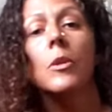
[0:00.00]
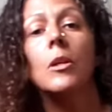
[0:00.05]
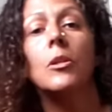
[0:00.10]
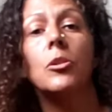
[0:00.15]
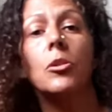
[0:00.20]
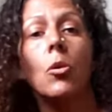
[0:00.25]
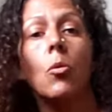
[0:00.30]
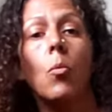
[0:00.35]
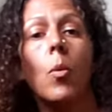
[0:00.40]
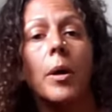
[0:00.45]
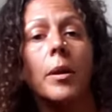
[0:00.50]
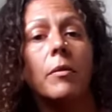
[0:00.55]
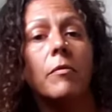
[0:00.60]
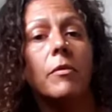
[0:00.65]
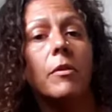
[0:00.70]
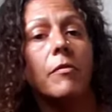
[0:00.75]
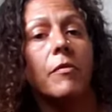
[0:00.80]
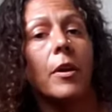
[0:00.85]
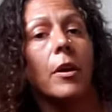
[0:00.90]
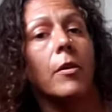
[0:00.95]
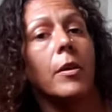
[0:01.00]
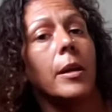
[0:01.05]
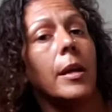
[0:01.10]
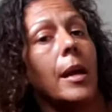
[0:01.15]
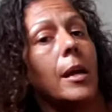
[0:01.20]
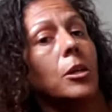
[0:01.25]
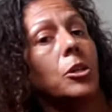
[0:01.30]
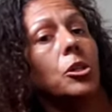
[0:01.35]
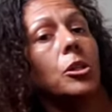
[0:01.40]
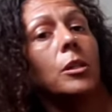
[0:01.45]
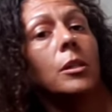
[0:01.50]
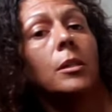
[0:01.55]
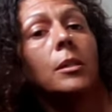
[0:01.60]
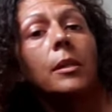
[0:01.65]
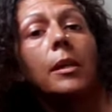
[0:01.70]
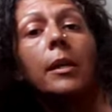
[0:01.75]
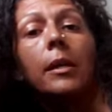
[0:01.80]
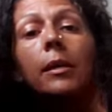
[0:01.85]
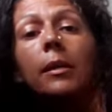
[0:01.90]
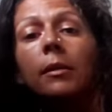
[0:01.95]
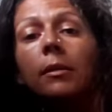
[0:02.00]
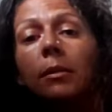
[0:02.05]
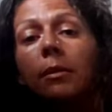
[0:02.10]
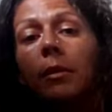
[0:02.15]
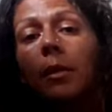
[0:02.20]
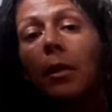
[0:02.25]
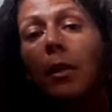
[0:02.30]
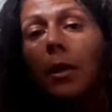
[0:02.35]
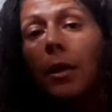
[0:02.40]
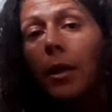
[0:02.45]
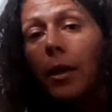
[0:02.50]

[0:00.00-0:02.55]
So one of the variations is